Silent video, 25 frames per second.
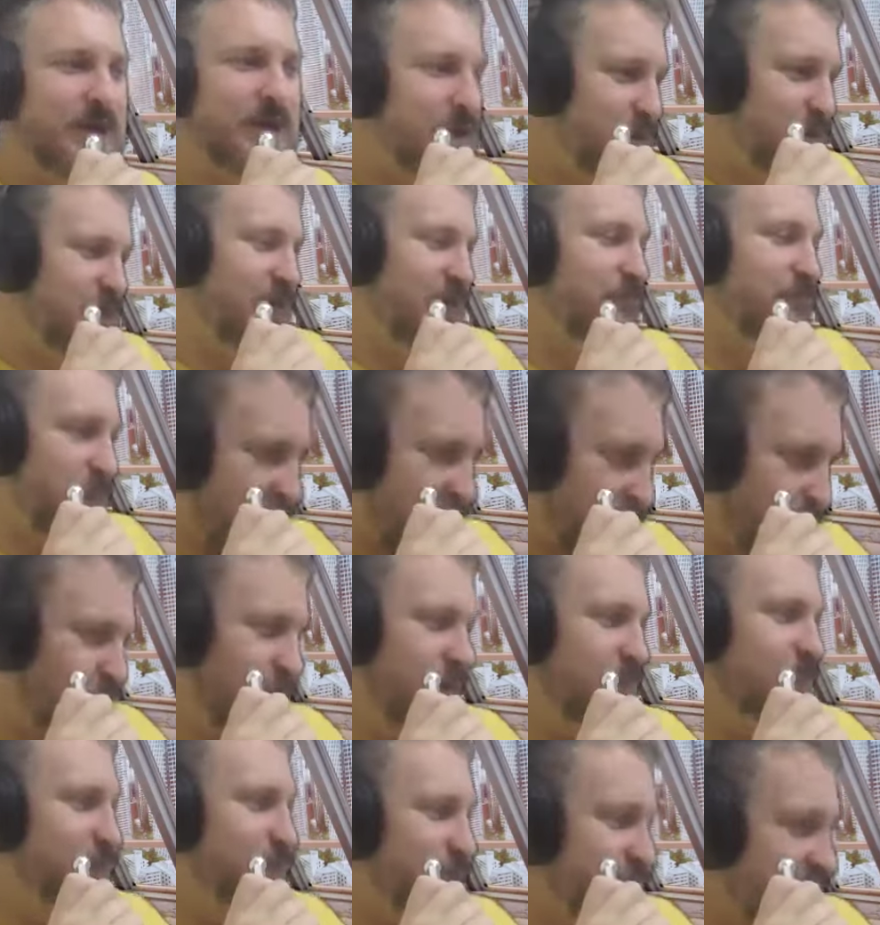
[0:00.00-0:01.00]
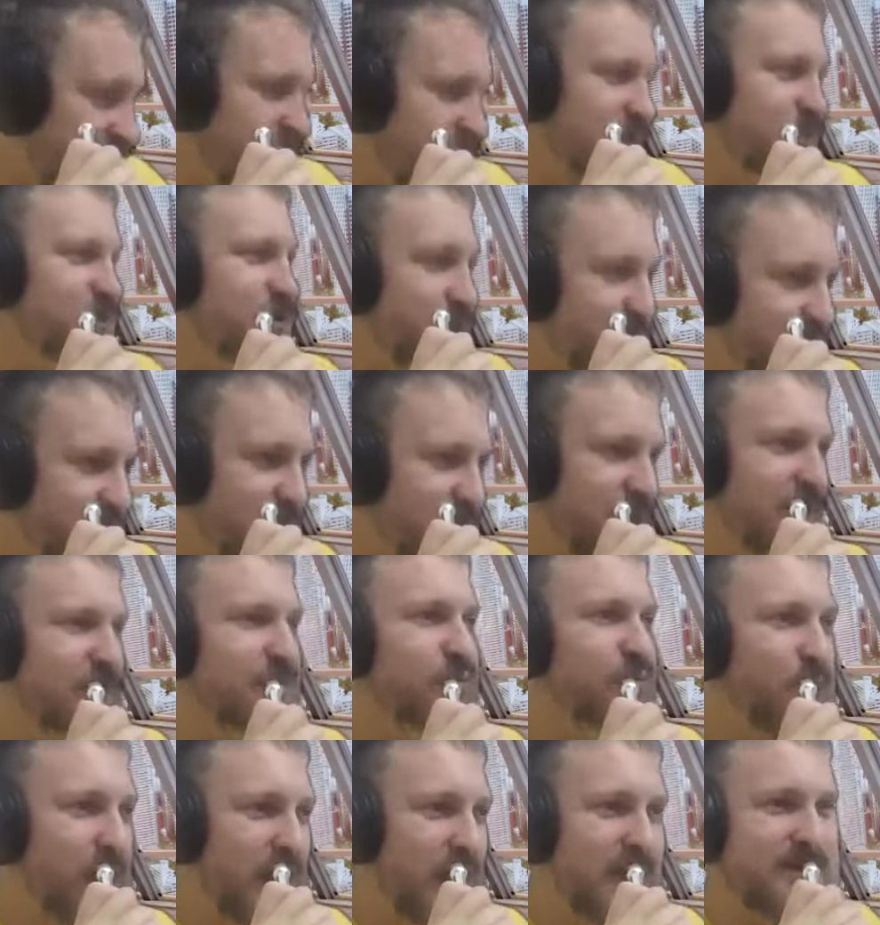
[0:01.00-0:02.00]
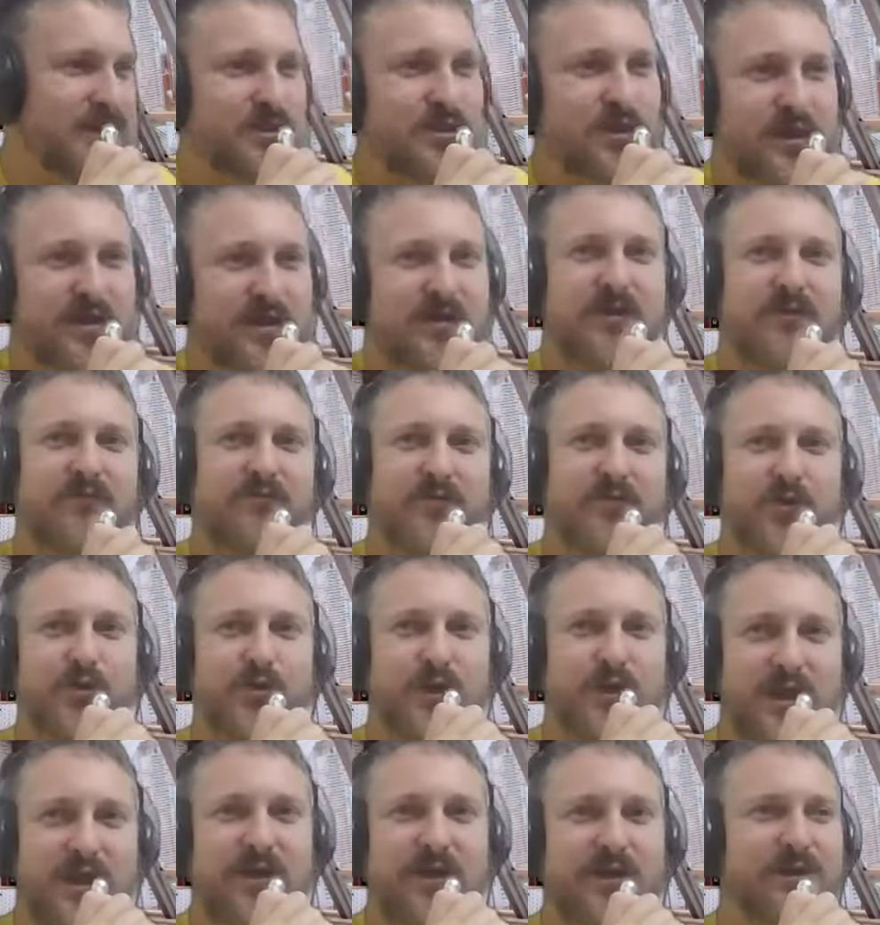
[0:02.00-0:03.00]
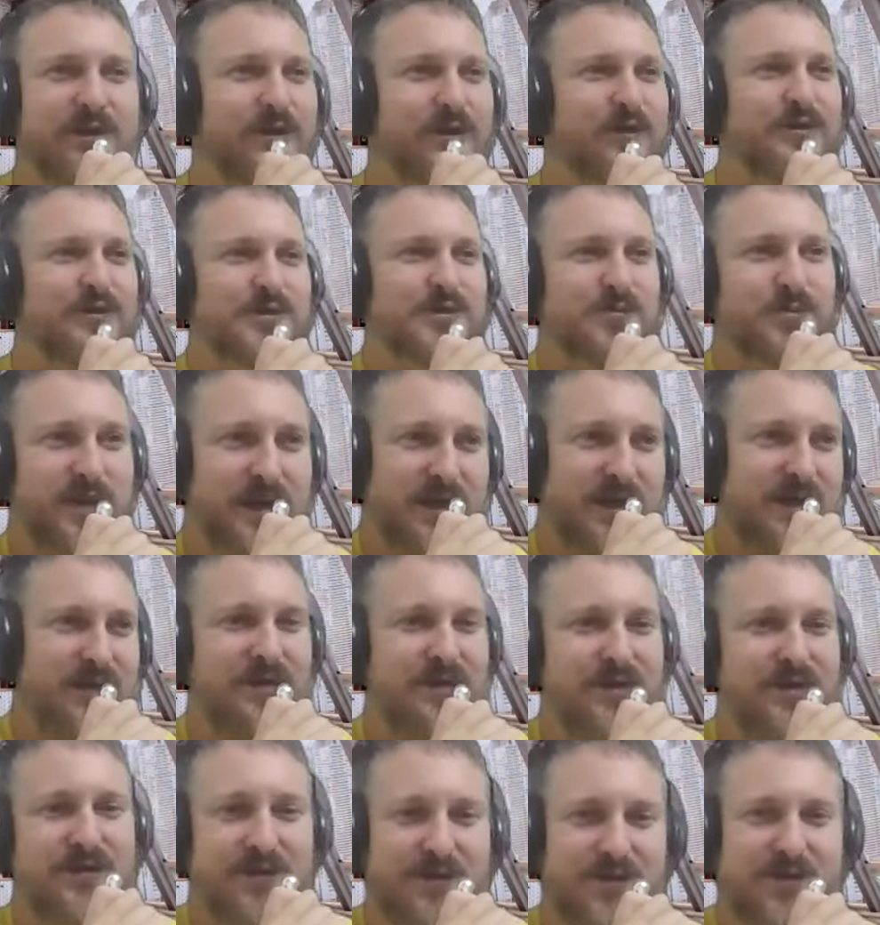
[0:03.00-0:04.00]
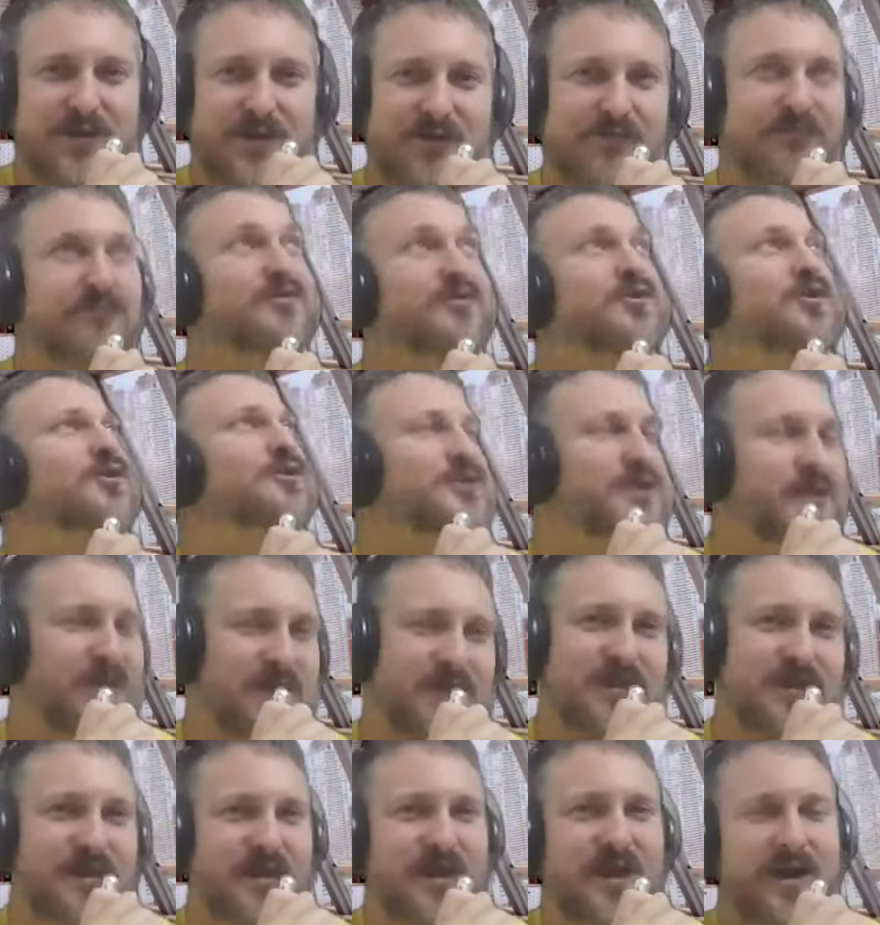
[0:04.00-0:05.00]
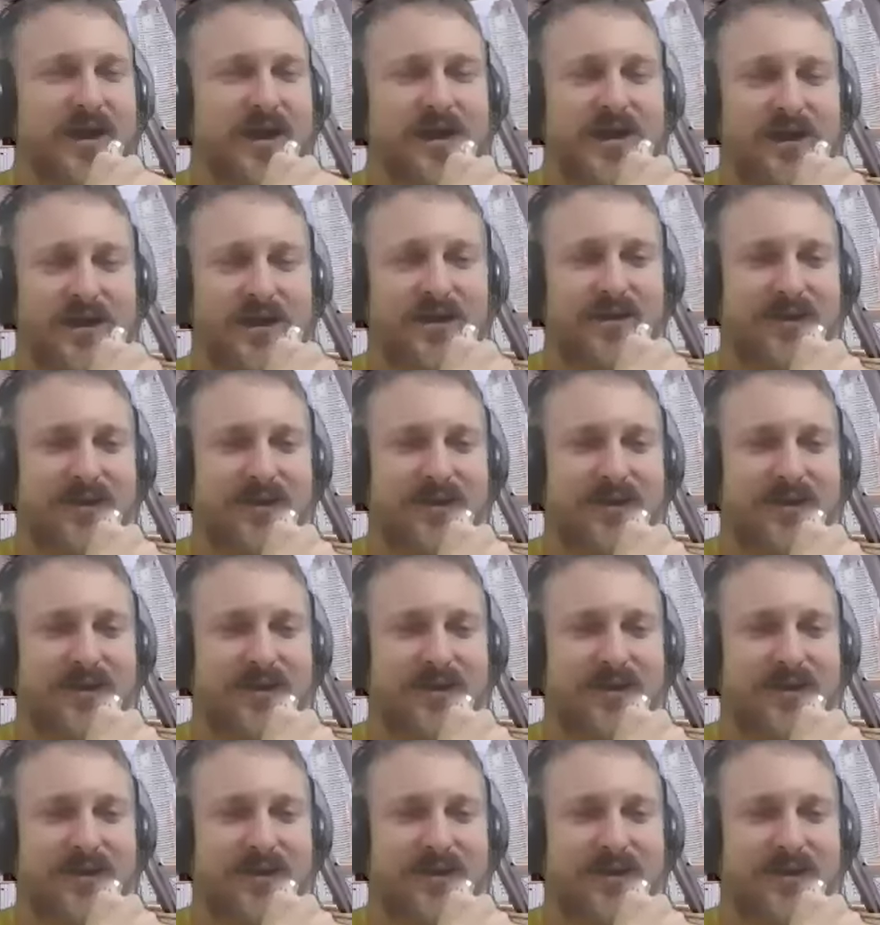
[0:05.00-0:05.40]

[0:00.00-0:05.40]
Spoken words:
But what I'm saying is the thing weighs like a few kilos, man. You can toss it in the air.